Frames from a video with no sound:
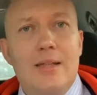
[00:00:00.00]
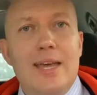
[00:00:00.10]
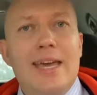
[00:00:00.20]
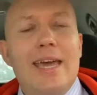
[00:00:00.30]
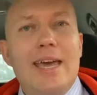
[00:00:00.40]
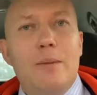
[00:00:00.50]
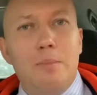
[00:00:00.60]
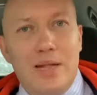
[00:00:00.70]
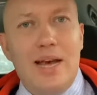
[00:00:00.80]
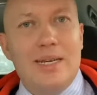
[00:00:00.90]
they can get
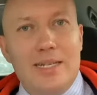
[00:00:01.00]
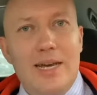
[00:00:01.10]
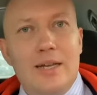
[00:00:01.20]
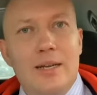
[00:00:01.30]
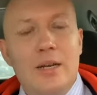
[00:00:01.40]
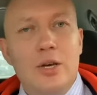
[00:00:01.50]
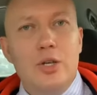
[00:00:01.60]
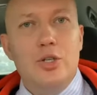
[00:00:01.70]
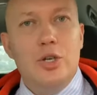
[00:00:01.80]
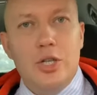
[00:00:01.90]
plugged in
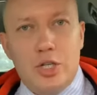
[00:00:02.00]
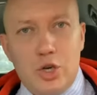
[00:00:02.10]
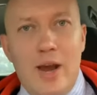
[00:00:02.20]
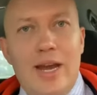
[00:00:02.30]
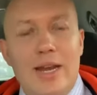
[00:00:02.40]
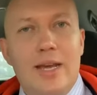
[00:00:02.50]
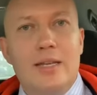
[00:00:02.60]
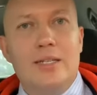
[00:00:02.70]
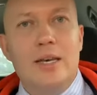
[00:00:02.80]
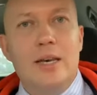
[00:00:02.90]
to the
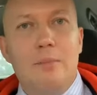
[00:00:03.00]
trainings,